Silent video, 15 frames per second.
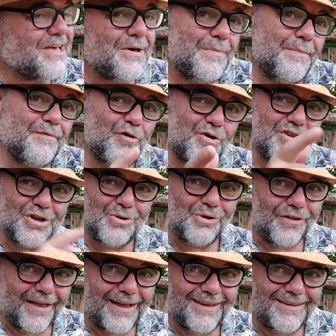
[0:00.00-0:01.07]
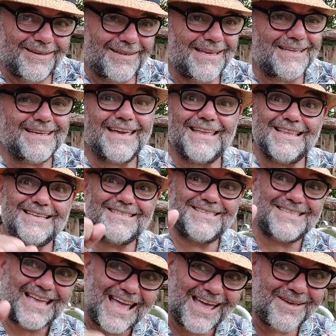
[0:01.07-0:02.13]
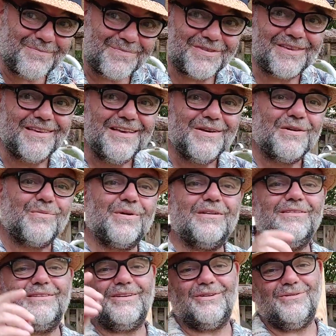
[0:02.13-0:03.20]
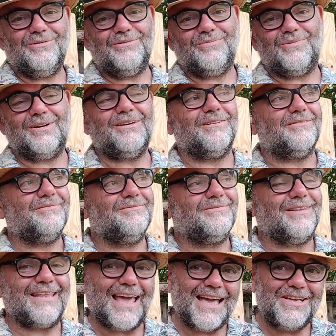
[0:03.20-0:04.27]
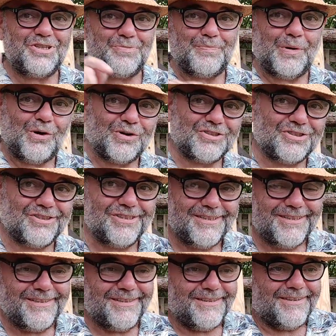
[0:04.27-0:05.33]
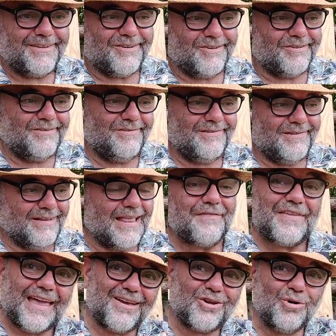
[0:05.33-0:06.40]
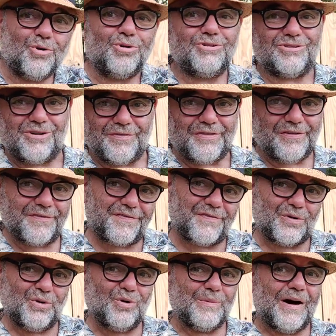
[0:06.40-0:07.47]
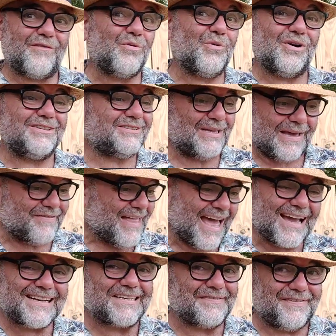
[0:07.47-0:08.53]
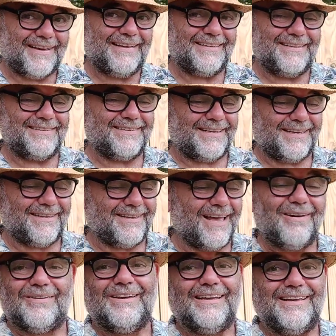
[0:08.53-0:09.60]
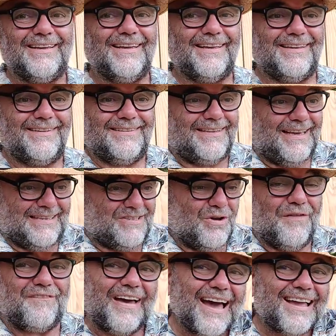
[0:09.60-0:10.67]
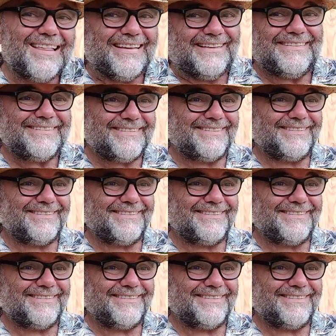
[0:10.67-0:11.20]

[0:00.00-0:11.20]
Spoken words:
But before you do all that, you need to get it stamped, the H box on the left-hand corner of the form. Otherwise, you haven't activated it. No, it's not valid.